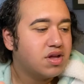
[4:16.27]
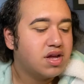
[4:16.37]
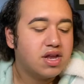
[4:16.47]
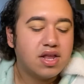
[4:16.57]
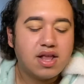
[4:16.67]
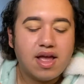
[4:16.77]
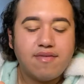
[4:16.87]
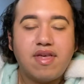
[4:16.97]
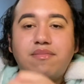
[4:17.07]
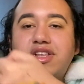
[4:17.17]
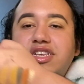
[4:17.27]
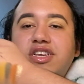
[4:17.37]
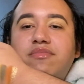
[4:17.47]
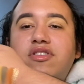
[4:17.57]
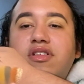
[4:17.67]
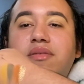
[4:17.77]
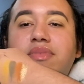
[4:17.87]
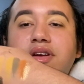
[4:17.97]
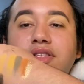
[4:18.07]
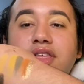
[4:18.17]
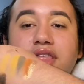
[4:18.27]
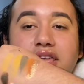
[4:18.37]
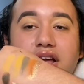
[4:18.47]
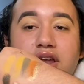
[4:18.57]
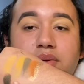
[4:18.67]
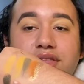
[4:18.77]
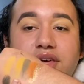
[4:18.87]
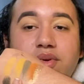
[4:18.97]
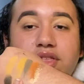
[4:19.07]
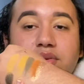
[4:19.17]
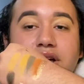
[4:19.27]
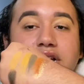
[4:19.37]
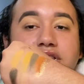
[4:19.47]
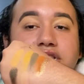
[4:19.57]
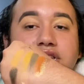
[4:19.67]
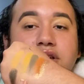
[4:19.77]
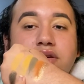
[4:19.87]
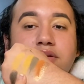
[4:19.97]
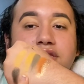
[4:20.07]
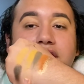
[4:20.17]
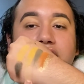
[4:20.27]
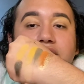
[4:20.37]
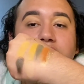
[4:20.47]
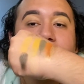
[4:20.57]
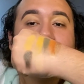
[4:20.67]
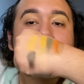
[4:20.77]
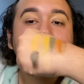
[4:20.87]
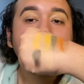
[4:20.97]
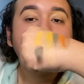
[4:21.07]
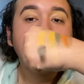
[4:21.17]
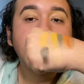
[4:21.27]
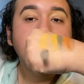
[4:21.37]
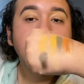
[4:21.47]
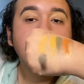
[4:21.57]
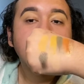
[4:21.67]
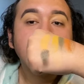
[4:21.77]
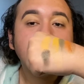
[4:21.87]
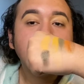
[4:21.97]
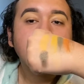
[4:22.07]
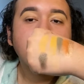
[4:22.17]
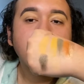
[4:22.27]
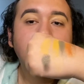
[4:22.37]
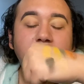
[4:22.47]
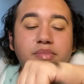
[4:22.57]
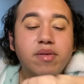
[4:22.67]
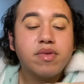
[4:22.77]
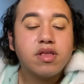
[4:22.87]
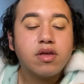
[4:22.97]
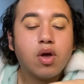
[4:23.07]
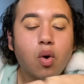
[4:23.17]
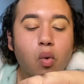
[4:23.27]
that much shimmers compared to the yellow one that we swatched, or that I swatched. See, it's cute though. It's pigmented.